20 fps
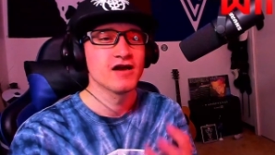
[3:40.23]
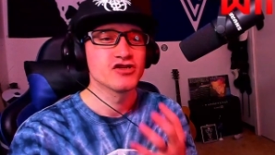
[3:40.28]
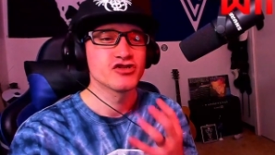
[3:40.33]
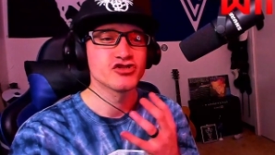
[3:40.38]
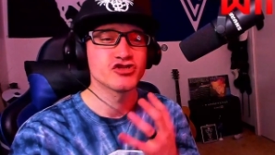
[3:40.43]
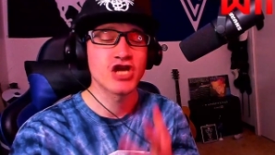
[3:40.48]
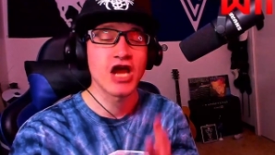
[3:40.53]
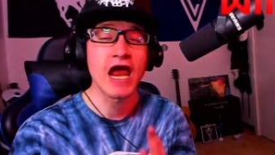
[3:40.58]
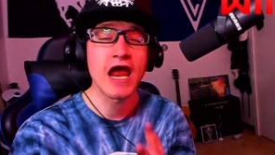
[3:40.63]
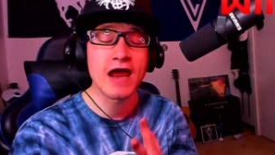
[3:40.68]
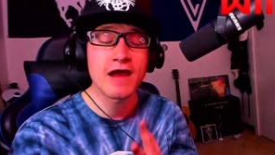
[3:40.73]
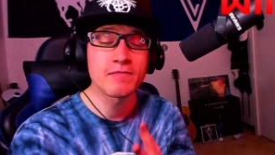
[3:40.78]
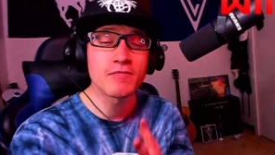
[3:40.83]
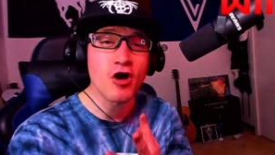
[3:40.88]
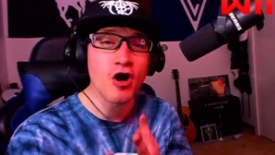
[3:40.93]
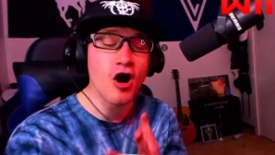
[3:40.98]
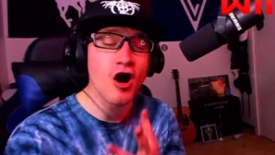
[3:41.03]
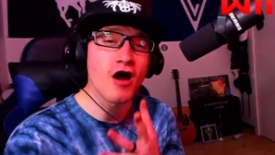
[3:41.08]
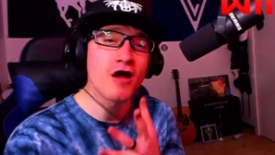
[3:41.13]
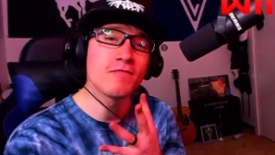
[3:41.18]
Shame
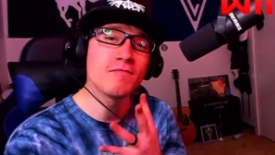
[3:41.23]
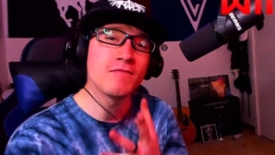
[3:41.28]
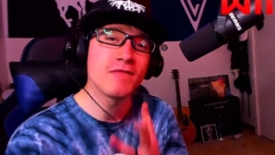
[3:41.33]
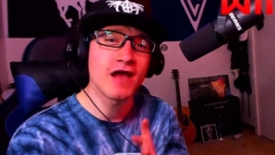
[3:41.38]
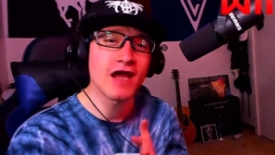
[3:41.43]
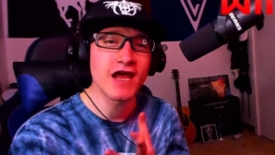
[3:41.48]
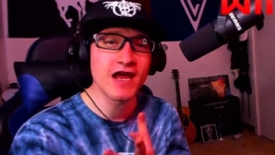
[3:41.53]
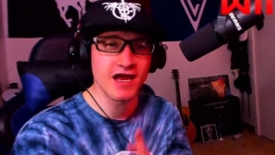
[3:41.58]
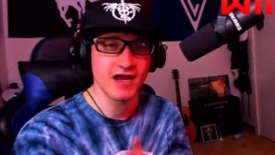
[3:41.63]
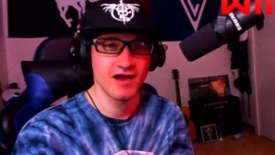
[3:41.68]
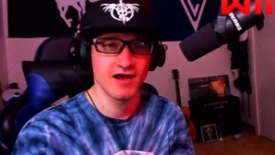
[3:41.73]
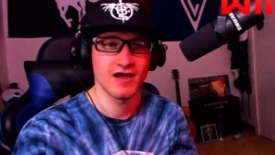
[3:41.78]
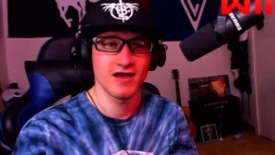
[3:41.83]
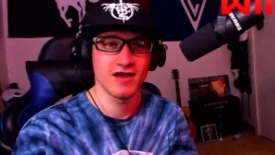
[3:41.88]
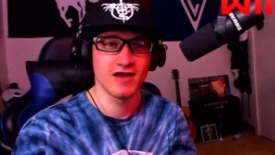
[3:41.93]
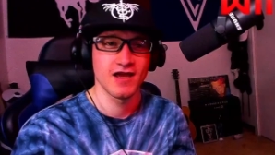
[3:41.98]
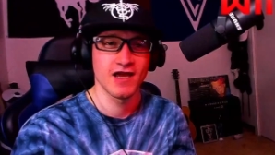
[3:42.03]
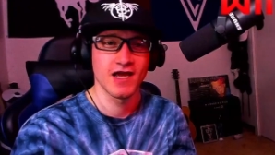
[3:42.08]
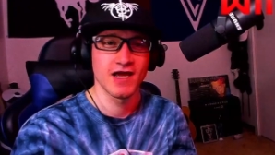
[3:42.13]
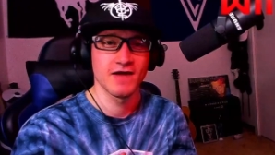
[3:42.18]
on me
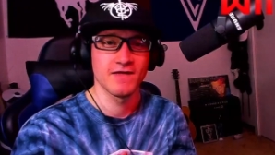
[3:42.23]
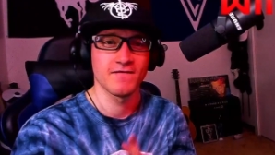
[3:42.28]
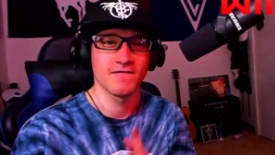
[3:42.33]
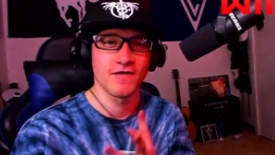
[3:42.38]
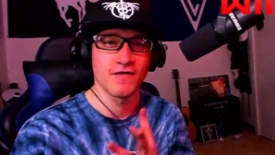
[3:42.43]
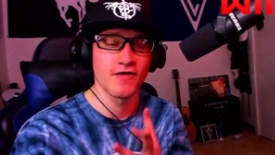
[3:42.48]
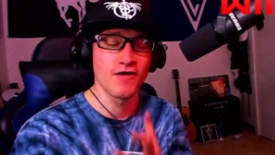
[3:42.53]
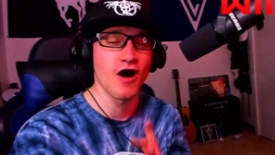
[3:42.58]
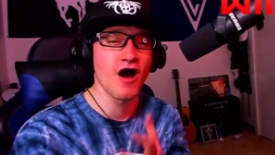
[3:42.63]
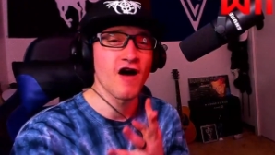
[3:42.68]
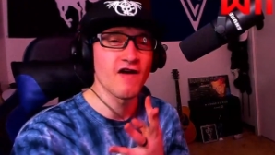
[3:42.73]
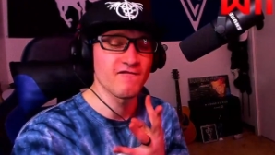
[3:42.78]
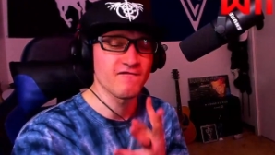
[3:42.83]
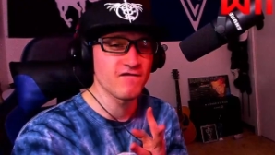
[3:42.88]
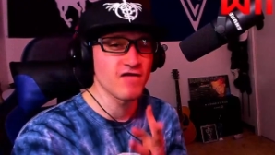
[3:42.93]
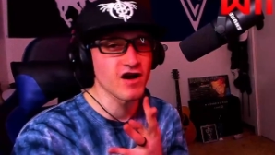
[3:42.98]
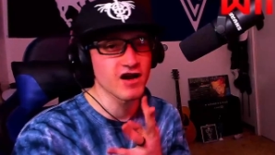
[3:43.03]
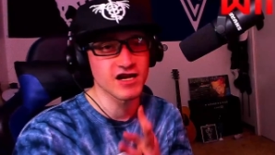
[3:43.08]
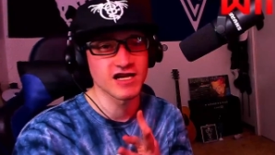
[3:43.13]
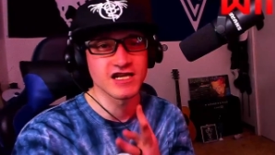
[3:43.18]
for not
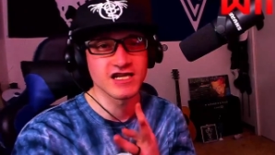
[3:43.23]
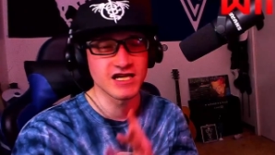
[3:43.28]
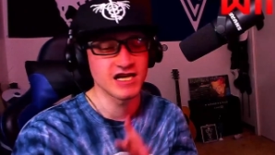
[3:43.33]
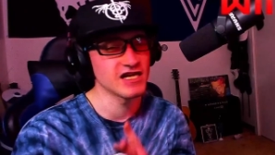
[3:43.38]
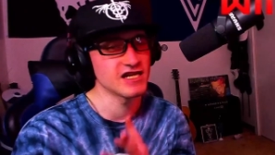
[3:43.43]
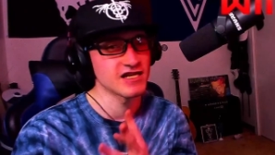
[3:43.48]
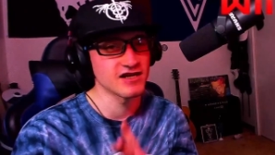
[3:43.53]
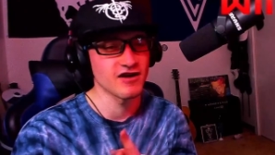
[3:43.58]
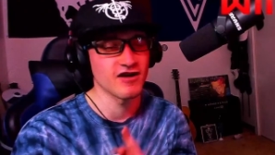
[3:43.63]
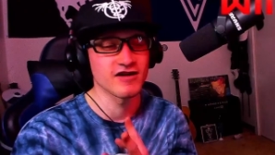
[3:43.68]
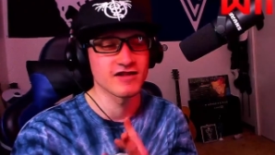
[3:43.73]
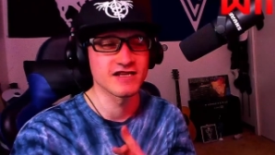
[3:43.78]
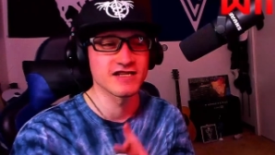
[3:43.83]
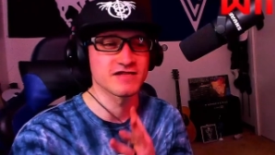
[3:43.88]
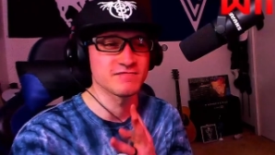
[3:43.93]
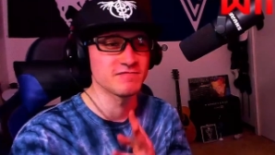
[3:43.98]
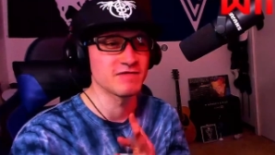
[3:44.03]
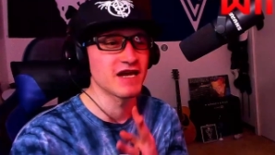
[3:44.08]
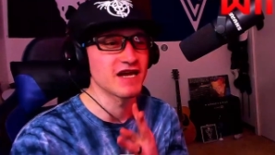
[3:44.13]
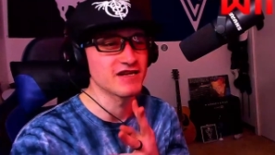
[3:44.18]
fucking getting on
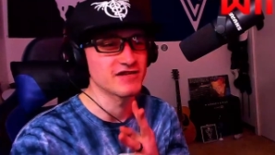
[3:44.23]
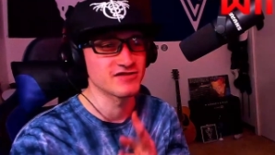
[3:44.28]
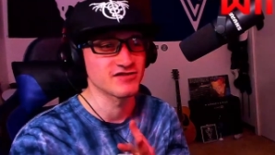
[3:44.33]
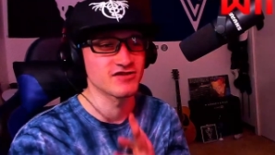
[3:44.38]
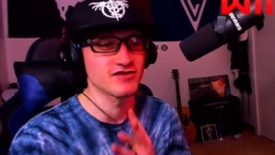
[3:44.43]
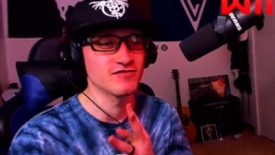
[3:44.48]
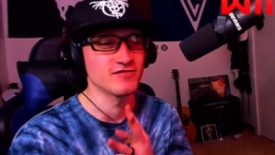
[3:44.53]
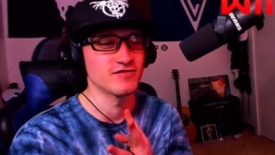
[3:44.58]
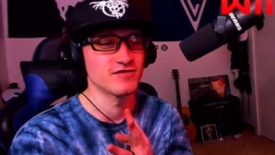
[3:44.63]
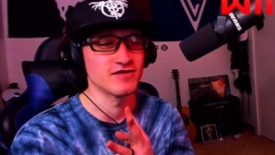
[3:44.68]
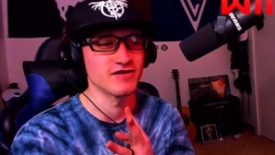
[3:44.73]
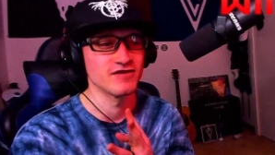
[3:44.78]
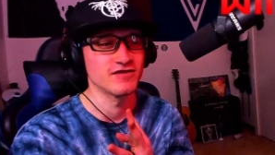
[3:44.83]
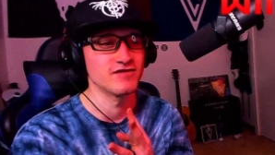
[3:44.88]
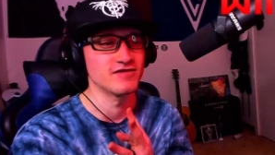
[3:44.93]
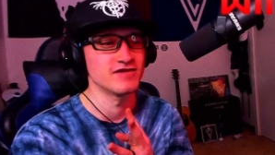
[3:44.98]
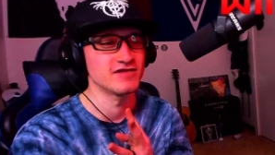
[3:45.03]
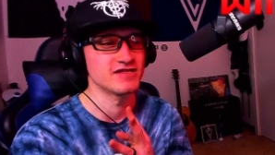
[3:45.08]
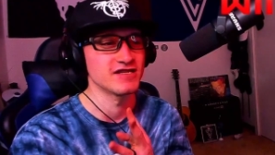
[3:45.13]
this band sooner, dude.